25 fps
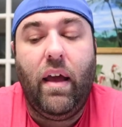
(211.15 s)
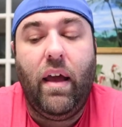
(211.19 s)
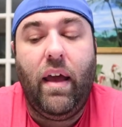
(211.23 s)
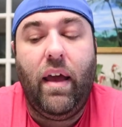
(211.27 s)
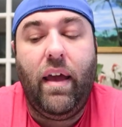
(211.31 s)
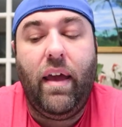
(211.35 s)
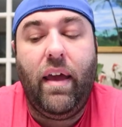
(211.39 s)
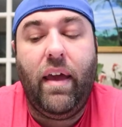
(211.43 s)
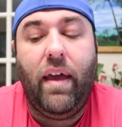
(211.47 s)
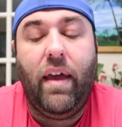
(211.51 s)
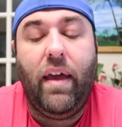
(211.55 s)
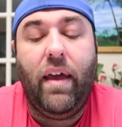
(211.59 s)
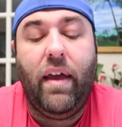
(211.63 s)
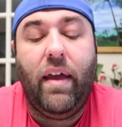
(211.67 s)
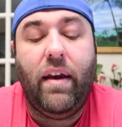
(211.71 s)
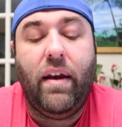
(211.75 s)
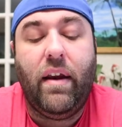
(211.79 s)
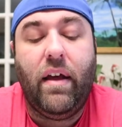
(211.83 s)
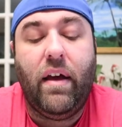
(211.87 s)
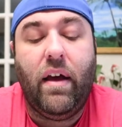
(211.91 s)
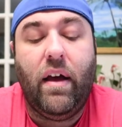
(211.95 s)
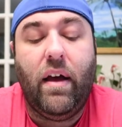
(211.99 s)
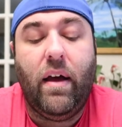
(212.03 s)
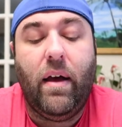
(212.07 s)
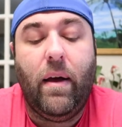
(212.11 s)
And
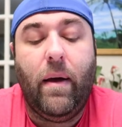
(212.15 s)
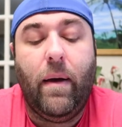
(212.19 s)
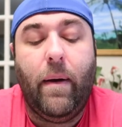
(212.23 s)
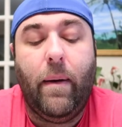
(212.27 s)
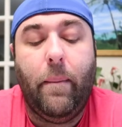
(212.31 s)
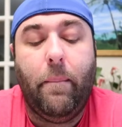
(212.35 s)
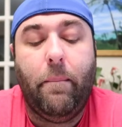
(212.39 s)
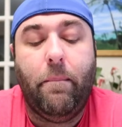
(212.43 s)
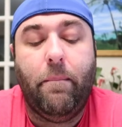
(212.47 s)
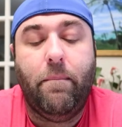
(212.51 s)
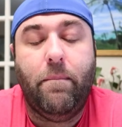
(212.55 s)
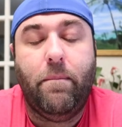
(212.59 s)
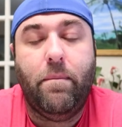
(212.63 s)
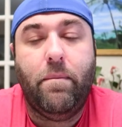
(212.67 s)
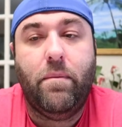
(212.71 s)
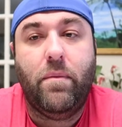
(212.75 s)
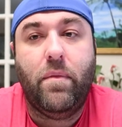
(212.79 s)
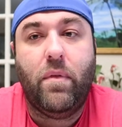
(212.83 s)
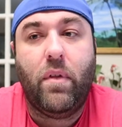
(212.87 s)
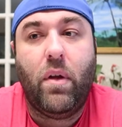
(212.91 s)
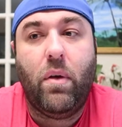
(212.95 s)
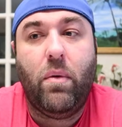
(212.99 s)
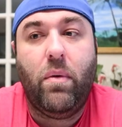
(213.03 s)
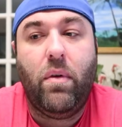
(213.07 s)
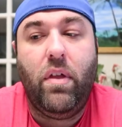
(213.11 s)
um,
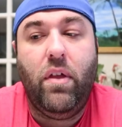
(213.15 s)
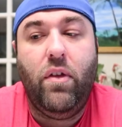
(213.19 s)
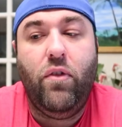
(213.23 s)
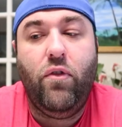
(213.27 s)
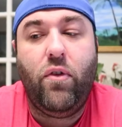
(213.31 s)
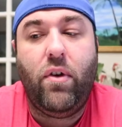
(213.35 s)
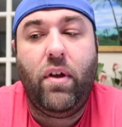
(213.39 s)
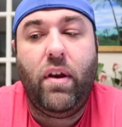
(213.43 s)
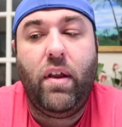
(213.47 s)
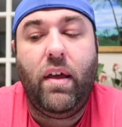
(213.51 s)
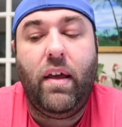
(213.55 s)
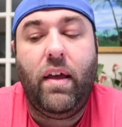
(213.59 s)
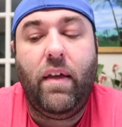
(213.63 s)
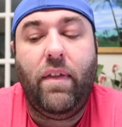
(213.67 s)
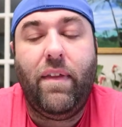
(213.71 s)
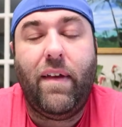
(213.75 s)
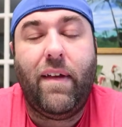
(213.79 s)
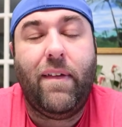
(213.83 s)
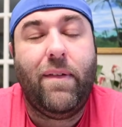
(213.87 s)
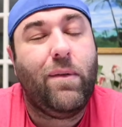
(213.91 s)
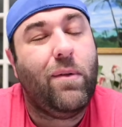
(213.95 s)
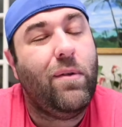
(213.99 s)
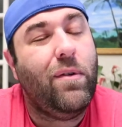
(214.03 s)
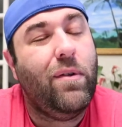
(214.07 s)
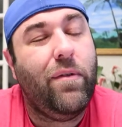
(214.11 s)
really enjoyed it. And
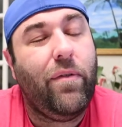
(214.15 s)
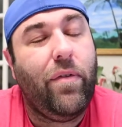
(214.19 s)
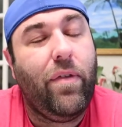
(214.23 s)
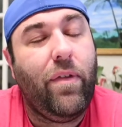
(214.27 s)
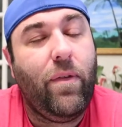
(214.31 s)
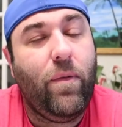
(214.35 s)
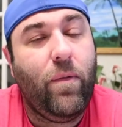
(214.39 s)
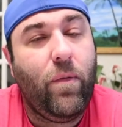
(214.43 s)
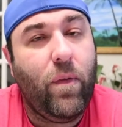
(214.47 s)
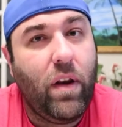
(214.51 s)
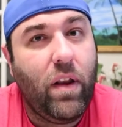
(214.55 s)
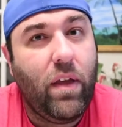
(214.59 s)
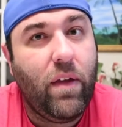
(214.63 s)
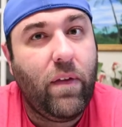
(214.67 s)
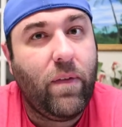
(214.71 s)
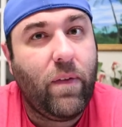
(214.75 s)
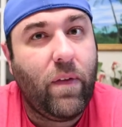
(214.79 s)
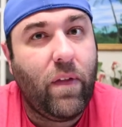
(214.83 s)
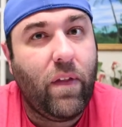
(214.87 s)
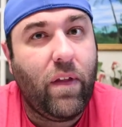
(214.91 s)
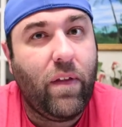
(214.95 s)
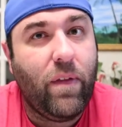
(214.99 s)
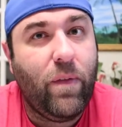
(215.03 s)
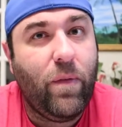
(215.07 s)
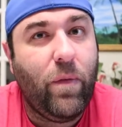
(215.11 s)
that's one of this video.
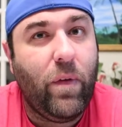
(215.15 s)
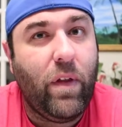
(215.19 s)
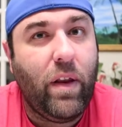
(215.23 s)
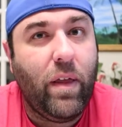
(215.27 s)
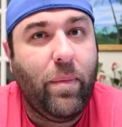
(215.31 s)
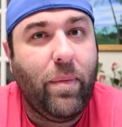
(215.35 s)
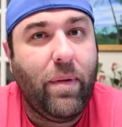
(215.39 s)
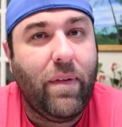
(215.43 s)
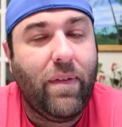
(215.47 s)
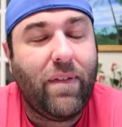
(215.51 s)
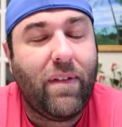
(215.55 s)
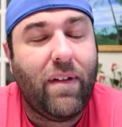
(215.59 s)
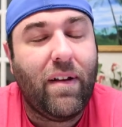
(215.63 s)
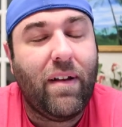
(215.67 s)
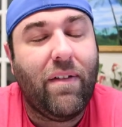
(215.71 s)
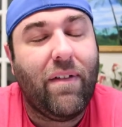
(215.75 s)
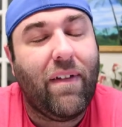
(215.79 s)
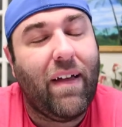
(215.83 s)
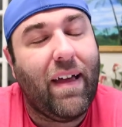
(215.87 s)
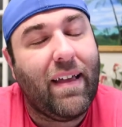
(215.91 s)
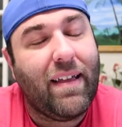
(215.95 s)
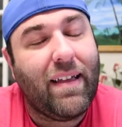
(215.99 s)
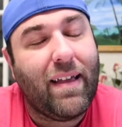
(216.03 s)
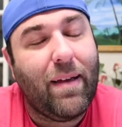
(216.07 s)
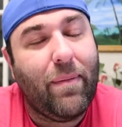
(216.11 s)
So like this video, please go to
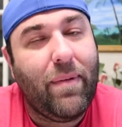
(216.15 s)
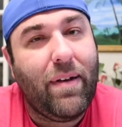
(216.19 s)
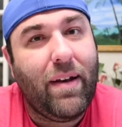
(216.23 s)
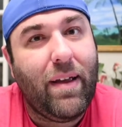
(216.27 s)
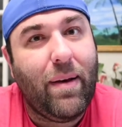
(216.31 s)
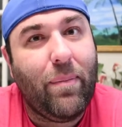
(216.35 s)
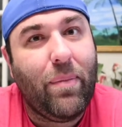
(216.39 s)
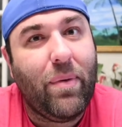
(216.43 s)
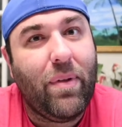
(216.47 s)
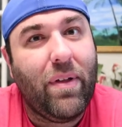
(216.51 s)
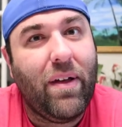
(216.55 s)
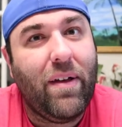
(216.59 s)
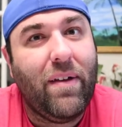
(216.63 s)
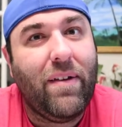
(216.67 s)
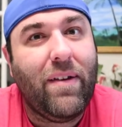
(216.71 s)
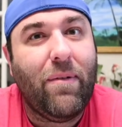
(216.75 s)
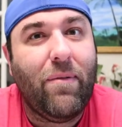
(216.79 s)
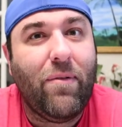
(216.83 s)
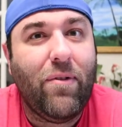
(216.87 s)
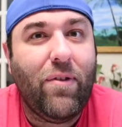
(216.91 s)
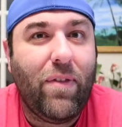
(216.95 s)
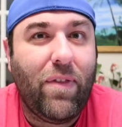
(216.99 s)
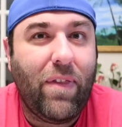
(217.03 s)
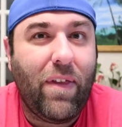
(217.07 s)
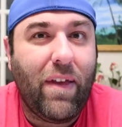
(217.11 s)
like, comment down below. Tell
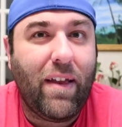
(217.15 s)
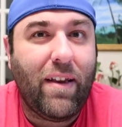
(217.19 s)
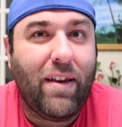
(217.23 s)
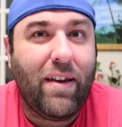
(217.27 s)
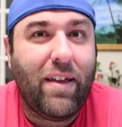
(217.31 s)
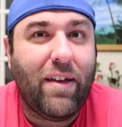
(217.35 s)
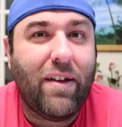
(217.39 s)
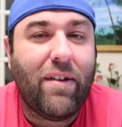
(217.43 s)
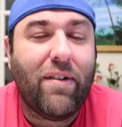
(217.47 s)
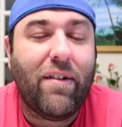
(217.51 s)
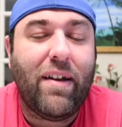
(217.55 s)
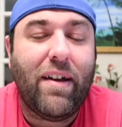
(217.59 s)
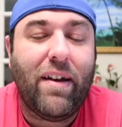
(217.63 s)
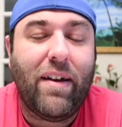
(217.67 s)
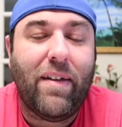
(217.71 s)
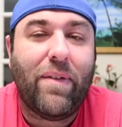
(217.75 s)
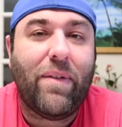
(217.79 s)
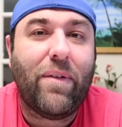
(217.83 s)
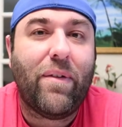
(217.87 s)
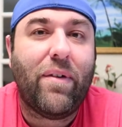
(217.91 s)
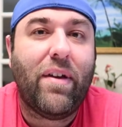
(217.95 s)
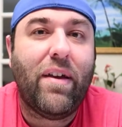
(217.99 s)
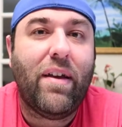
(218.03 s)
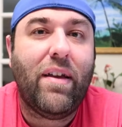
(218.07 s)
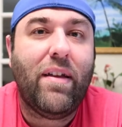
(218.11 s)
me what you think. Do you agree,
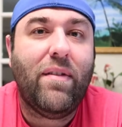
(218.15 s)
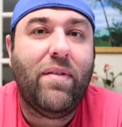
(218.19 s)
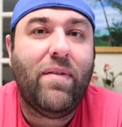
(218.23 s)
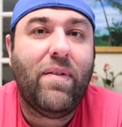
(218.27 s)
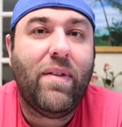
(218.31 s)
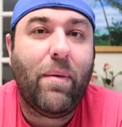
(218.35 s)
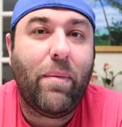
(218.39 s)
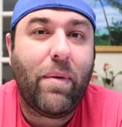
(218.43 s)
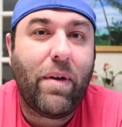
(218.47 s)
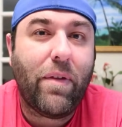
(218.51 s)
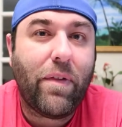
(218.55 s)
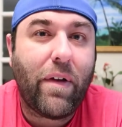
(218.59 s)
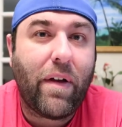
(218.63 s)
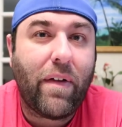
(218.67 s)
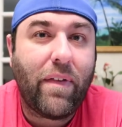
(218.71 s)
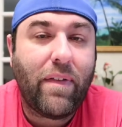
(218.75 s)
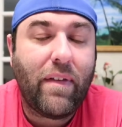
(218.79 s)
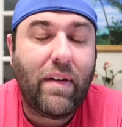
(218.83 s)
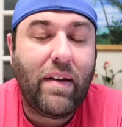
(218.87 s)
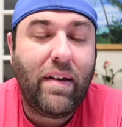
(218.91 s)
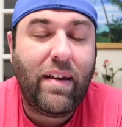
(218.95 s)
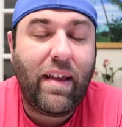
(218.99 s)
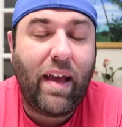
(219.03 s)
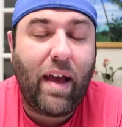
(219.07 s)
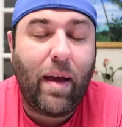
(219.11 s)
disagree? Tell me your thoughts
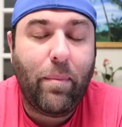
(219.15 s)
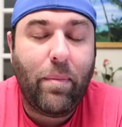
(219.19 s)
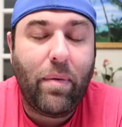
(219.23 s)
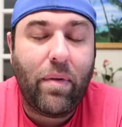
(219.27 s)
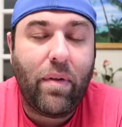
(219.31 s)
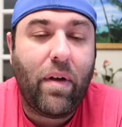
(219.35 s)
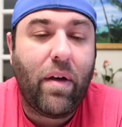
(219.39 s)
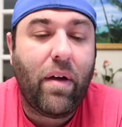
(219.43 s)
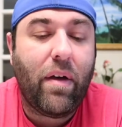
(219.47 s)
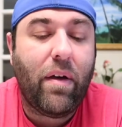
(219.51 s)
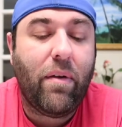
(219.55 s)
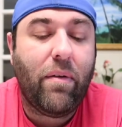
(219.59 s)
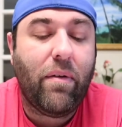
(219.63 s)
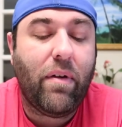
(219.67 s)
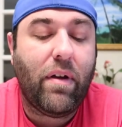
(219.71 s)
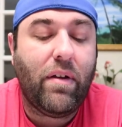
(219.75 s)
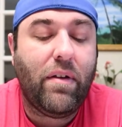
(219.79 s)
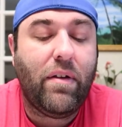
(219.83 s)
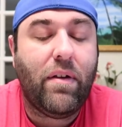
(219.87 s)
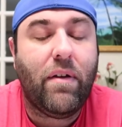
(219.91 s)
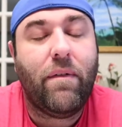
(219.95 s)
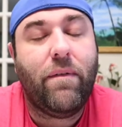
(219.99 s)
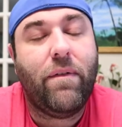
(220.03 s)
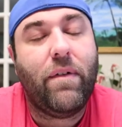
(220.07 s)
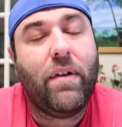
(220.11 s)
down below. And
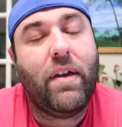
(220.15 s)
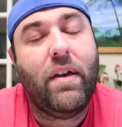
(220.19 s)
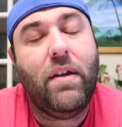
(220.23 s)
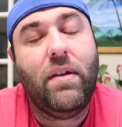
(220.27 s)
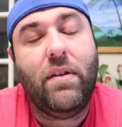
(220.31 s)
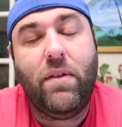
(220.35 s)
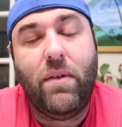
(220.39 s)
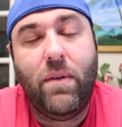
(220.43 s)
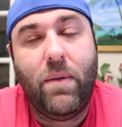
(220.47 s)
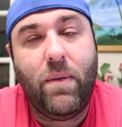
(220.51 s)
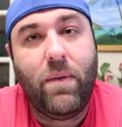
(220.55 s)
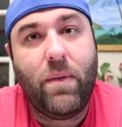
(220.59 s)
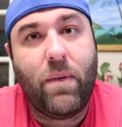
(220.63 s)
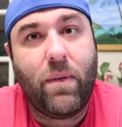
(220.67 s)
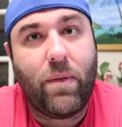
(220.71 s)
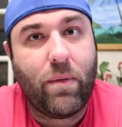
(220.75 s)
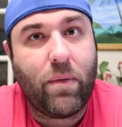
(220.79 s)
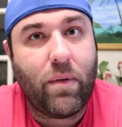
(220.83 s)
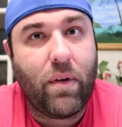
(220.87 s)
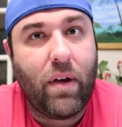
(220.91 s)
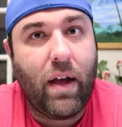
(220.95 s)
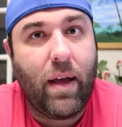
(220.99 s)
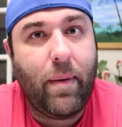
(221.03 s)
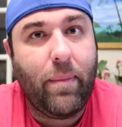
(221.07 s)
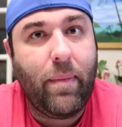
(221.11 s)
don't forget to
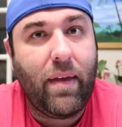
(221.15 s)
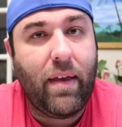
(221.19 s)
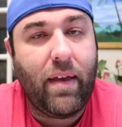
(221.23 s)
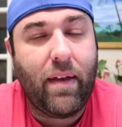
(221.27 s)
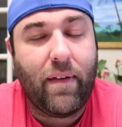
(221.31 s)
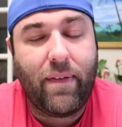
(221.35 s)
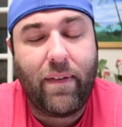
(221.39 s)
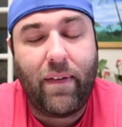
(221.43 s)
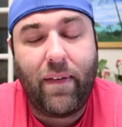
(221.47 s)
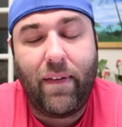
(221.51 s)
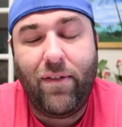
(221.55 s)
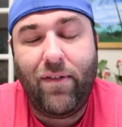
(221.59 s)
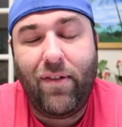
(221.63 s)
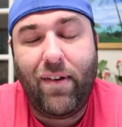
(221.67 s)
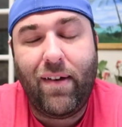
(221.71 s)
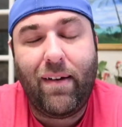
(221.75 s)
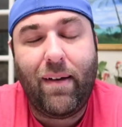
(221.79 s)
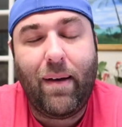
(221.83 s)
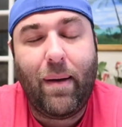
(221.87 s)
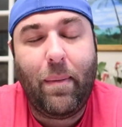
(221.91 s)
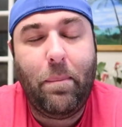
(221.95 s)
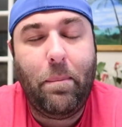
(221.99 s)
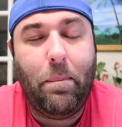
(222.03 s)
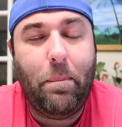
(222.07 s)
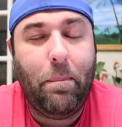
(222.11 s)
subscribe. It helps out the channel
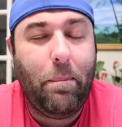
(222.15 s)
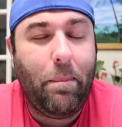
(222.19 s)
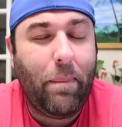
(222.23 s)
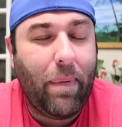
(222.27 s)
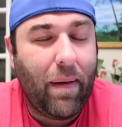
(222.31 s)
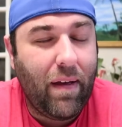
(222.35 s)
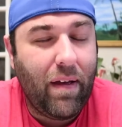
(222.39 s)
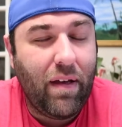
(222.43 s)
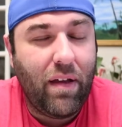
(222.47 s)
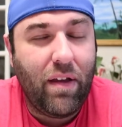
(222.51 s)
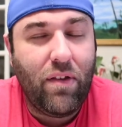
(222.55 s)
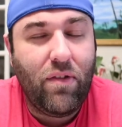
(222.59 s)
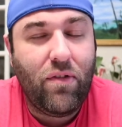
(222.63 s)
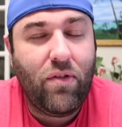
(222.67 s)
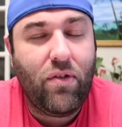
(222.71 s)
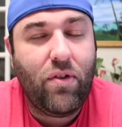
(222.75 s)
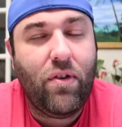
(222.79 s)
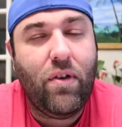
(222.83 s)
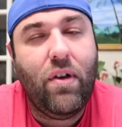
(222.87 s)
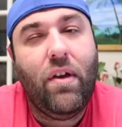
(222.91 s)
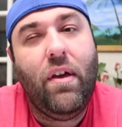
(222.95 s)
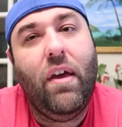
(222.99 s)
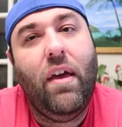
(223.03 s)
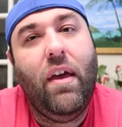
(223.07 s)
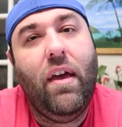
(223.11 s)
a bunch
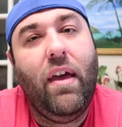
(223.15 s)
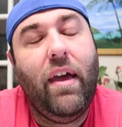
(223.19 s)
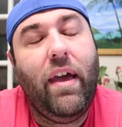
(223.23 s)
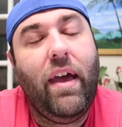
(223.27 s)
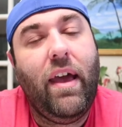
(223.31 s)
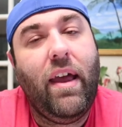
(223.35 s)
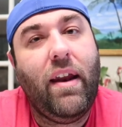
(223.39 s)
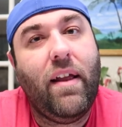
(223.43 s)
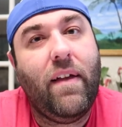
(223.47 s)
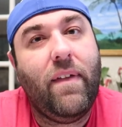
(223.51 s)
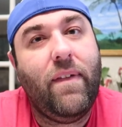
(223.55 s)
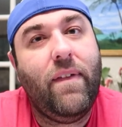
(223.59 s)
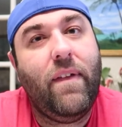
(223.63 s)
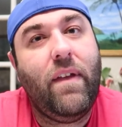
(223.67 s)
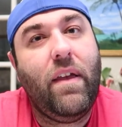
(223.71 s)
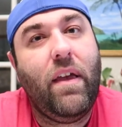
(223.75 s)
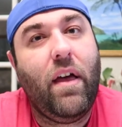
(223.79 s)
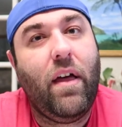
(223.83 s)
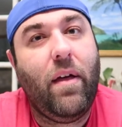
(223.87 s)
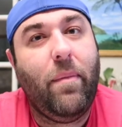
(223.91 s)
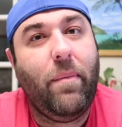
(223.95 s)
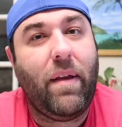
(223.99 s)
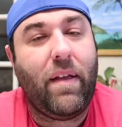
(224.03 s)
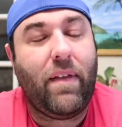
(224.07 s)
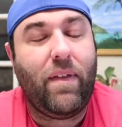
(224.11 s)
and I'll see
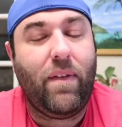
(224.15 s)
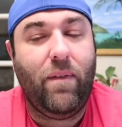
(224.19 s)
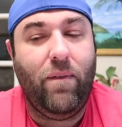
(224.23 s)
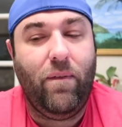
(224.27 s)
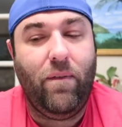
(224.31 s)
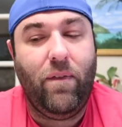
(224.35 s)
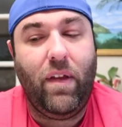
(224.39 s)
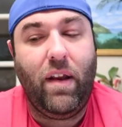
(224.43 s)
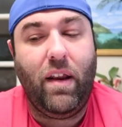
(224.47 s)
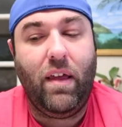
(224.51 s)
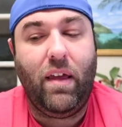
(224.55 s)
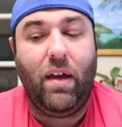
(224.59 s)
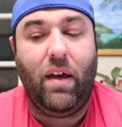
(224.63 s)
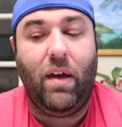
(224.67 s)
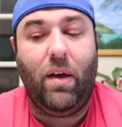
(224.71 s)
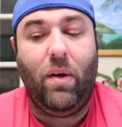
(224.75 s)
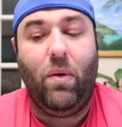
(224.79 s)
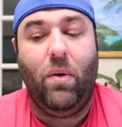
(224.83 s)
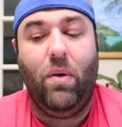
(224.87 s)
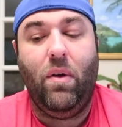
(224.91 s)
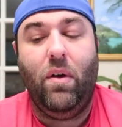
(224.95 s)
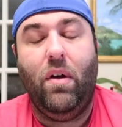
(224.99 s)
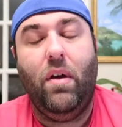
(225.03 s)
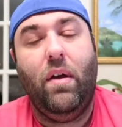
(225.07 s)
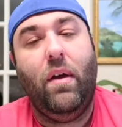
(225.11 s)
y'all next
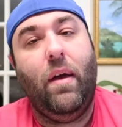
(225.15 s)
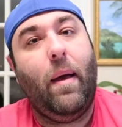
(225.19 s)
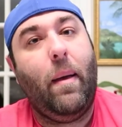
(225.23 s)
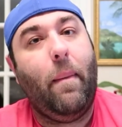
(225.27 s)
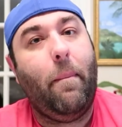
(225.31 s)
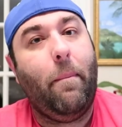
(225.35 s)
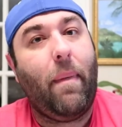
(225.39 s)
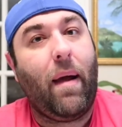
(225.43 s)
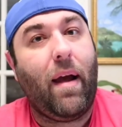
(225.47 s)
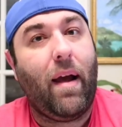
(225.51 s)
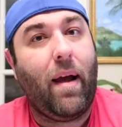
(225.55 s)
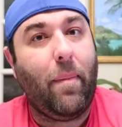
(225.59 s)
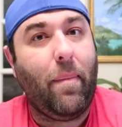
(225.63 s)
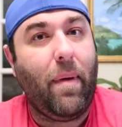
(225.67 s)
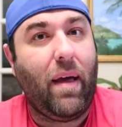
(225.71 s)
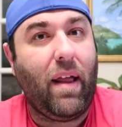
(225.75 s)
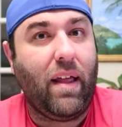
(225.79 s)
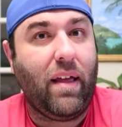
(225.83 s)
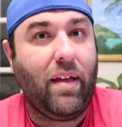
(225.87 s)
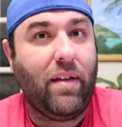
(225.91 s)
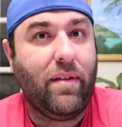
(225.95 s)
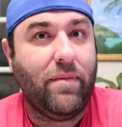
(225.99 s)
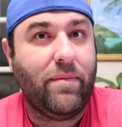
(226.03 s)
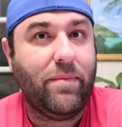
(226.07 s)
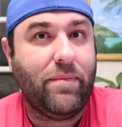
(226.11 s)
video. Bye,
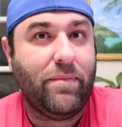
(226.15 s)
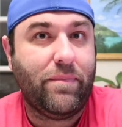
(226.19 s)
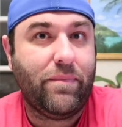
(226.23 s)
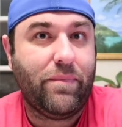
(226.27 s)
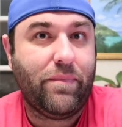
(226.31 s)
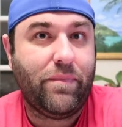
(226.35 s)
everybody.